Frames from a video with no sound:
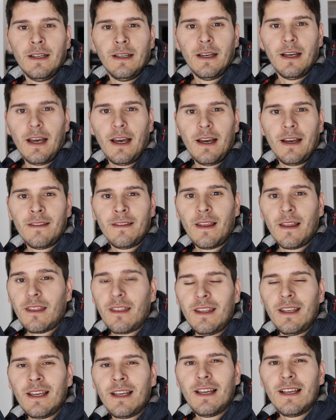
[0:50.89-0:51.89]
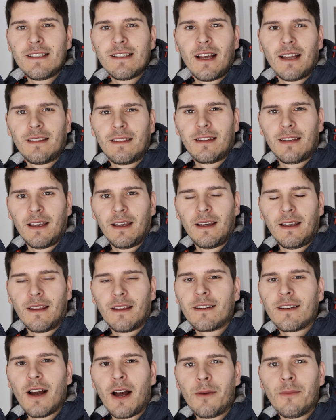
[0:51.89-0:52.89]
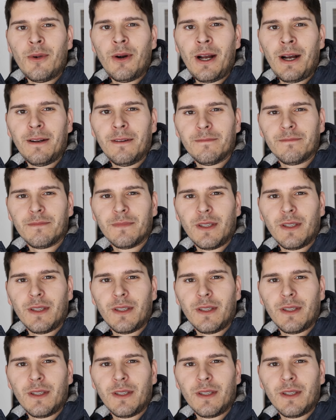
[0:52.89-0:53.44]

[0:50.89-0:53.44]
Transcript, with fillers: and the thing is that uh, the camera